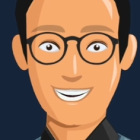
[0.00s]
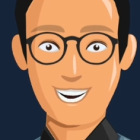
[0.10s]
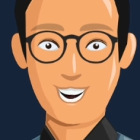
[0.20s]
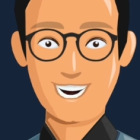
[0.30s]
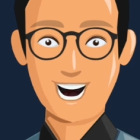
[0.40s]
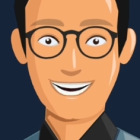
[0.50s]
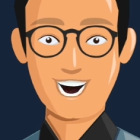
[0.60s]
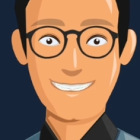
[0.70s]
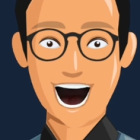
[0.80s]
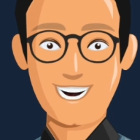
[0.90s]
For
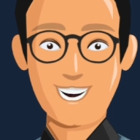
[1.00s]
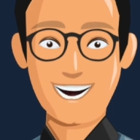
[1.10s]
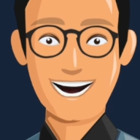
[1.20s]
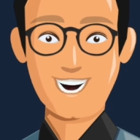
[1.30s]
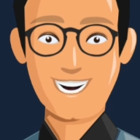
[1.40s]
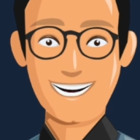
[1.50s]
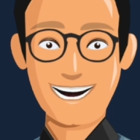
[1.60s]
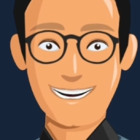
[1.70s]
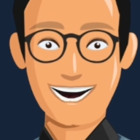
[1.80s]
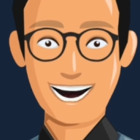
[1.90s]
content monetization
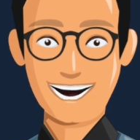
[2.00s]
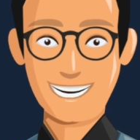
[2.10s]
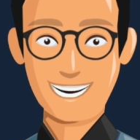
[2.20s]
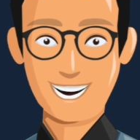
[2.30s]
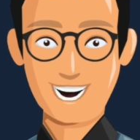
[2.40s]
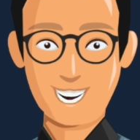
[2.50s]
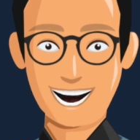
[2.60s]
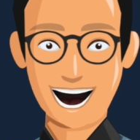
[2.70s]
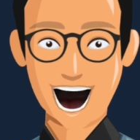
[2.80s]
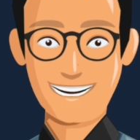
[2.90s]
purposes, make sure
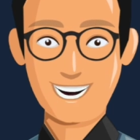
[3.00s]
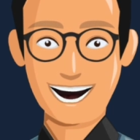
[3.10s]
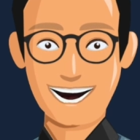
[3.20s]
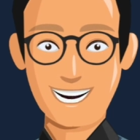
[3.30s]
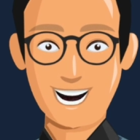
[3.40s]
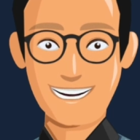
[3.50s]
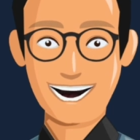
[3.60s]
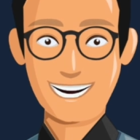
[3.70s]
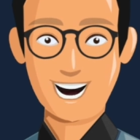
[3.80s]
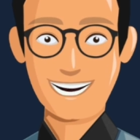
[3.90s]
you have at least one
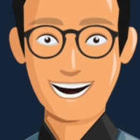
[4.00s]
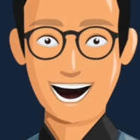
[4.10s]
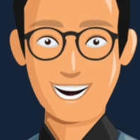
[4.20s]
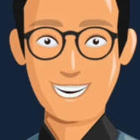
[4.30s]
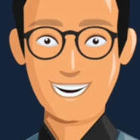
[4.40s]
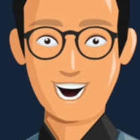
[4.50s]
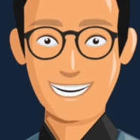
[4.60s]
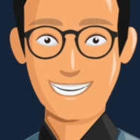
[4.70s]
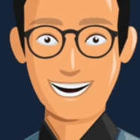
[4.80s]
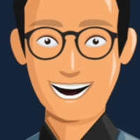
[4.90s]
strong call to
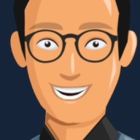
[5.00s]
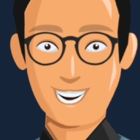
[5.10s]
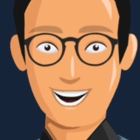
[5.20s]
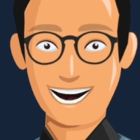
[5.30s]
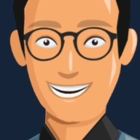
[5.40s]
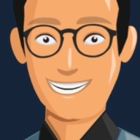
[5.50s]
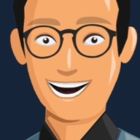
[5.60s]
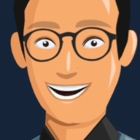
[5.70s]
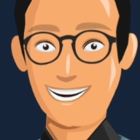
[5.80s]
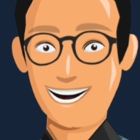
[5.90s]
action, CTA,
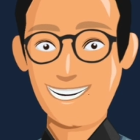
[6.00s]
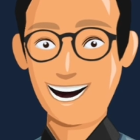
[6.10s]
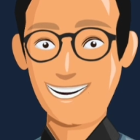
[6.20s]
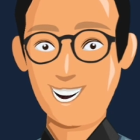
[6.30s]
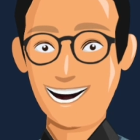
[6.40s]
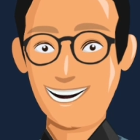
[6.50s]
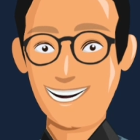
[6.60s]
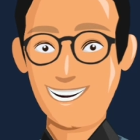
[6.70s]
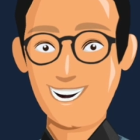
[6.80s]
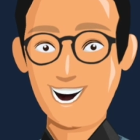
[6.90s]
linking back to a
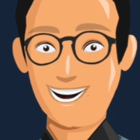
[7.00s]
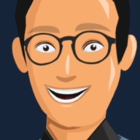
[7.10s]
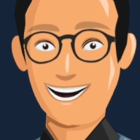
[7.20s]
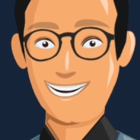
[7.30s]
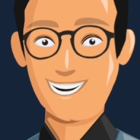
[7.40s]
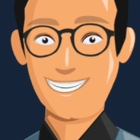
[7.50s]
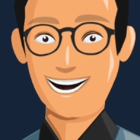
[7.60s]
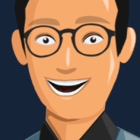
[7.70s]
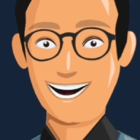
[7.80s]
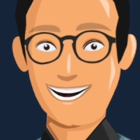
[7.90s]
lead capture page,
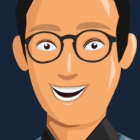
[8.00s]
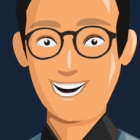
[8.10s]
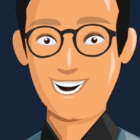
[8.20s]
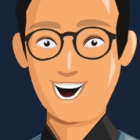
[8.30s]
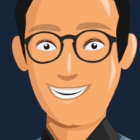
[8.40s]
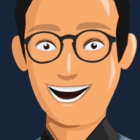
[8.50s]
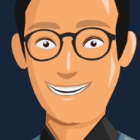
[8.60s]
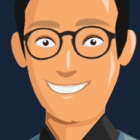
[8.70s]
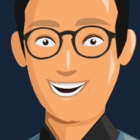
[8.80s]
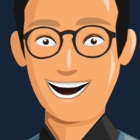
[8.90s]
in every content
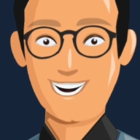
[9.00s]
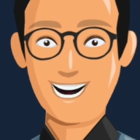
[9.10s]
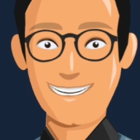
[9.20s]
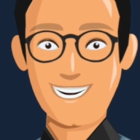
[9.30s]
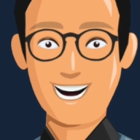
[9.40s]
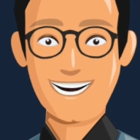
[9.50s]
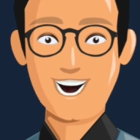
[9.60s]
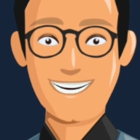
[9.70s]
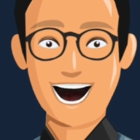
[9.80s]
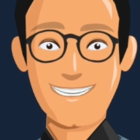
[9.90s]
piece published on the
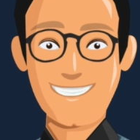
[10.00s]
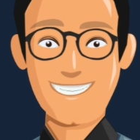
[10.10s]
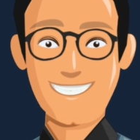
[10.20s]
Content Hub.